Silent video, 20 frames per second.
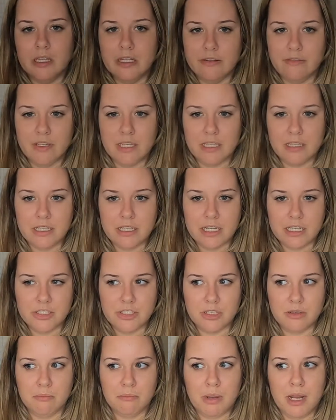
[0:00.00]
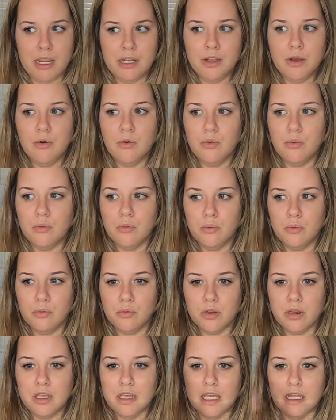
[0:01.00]
living in the desert, but I don't
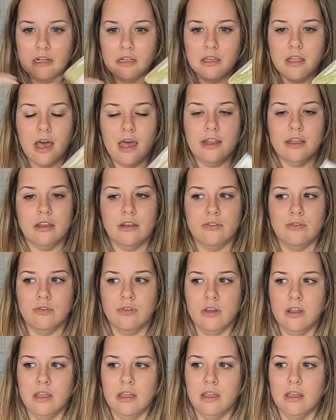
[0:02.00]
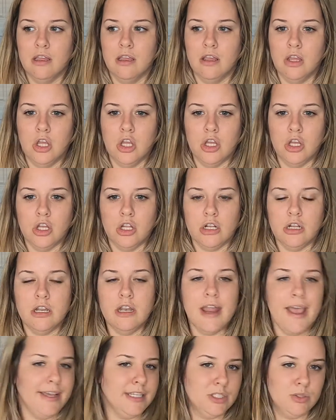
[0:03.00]
get a lot of
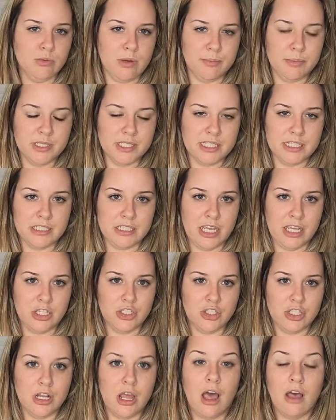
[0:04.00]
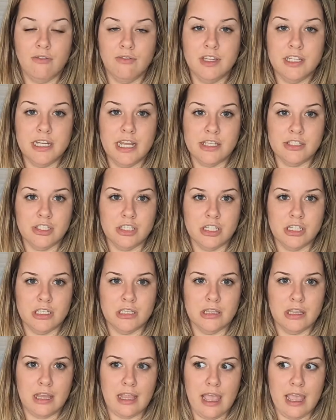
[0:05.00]
nice representation of the
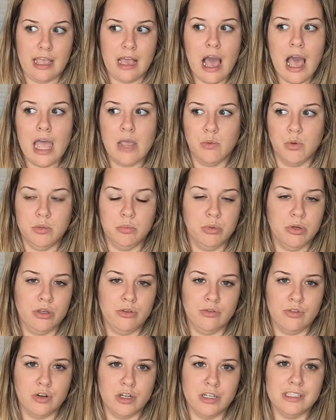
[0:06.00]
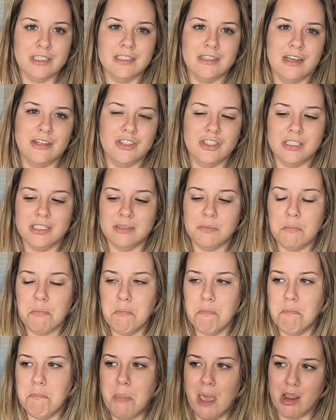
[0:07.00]
desert like I would prefer. It's not just
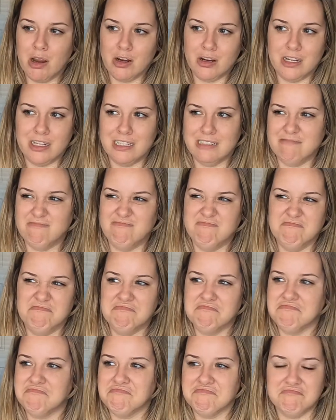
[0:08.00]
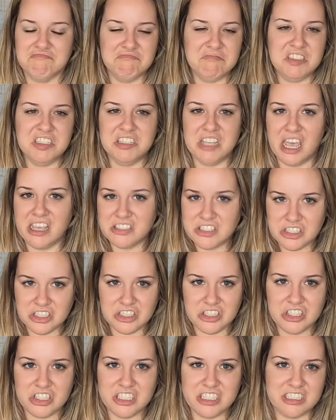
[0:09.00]
some barren,
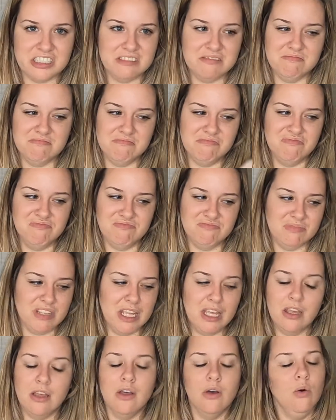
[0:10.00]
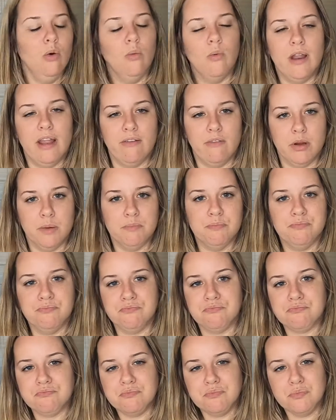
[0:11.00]
deserted, whatever.
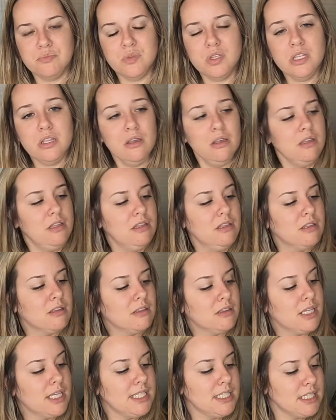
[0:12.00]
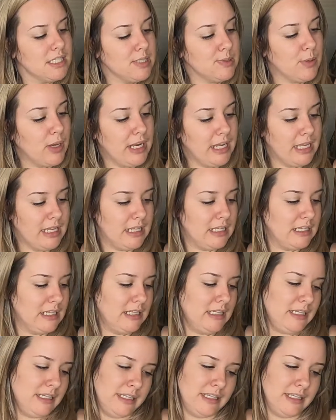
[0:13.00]
This is what it